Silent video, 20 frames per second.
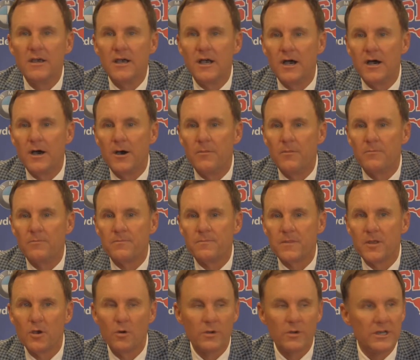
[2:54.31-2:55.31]
um,
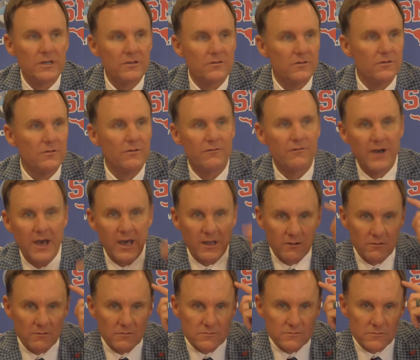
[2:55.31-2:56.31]
going into the
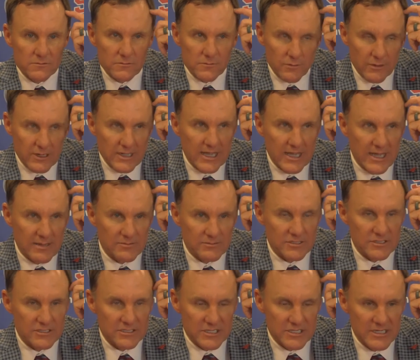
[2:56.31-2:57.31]
final three games
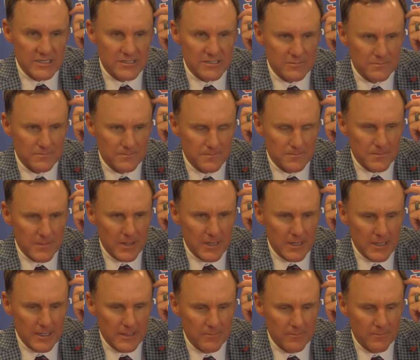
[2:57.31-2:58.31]
of the season.
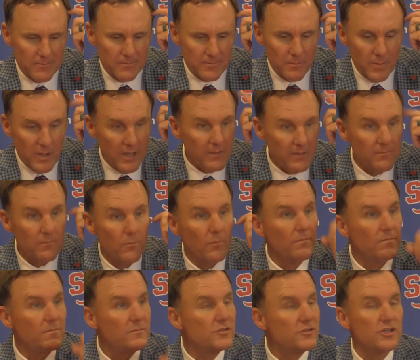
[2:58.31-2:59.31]
Um, but
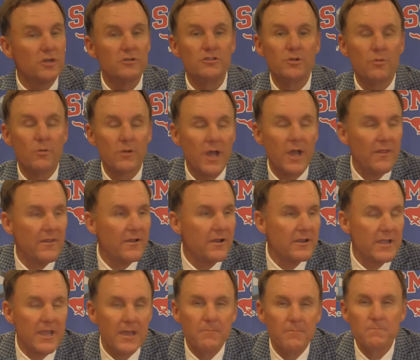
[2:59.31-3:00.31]
shows you we're not there
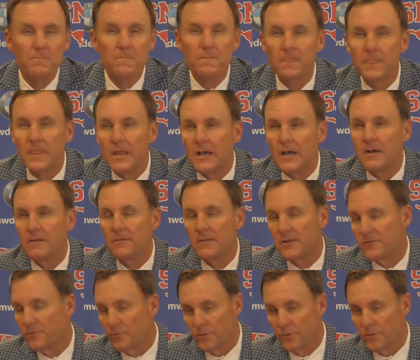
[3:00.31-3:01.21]
yet. Uh, that's